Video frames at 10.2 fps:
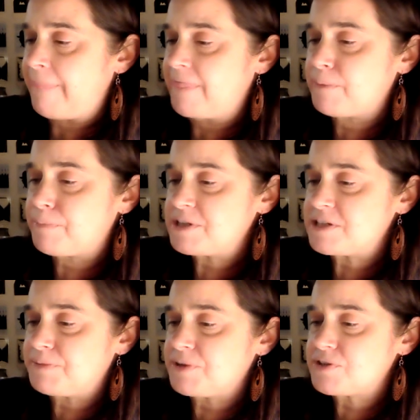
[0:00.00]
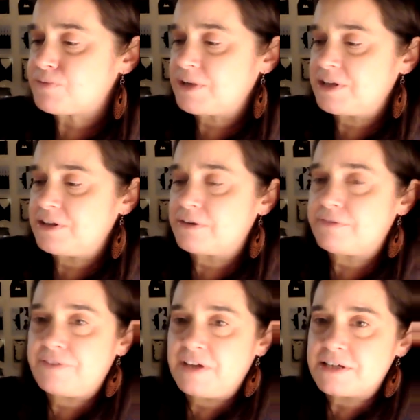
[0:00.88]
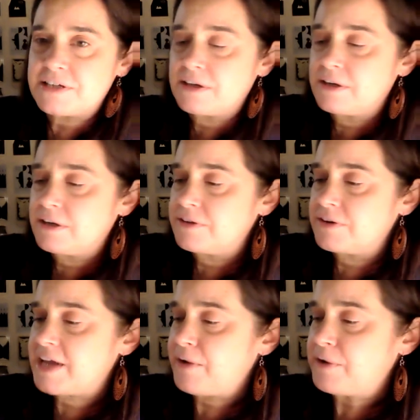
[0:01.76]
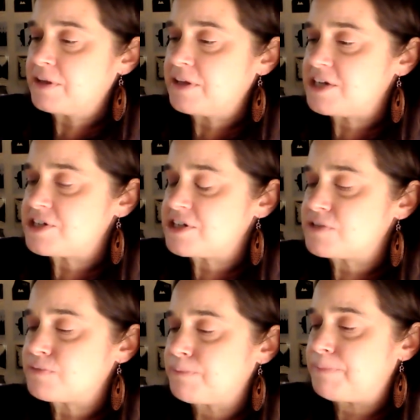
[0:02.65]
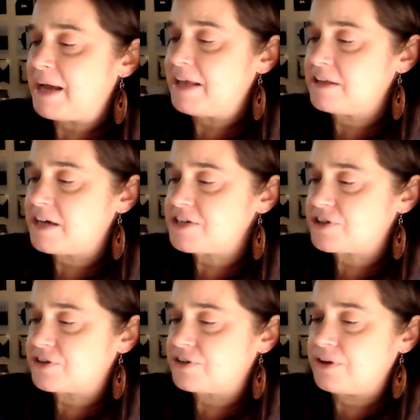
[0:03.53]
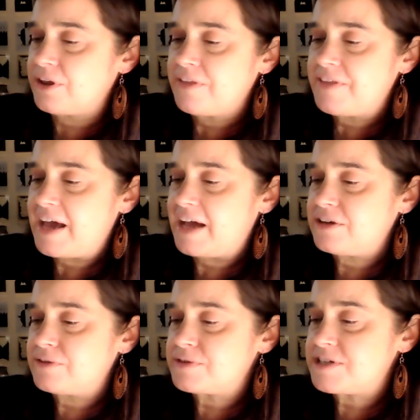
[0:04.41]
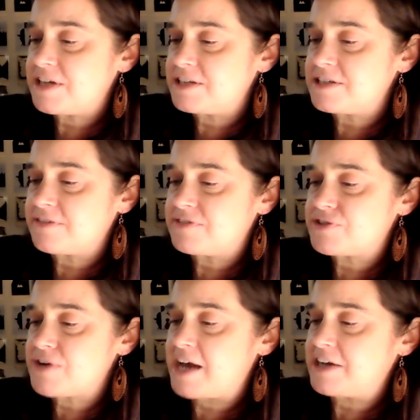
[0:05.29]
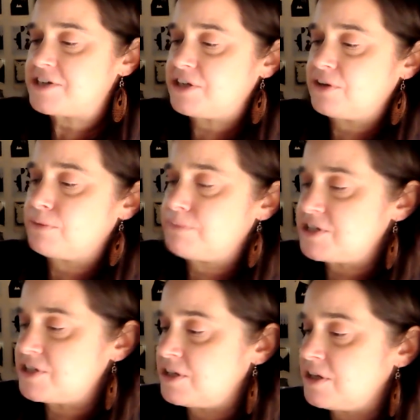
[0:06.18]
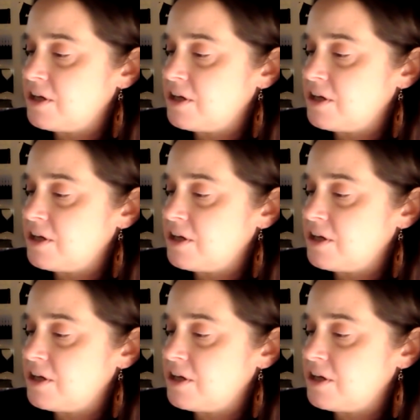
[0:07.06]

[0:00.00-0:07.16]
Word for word: Their principles were in their feet, their calculations were biological. They had no sense of strategy or mission.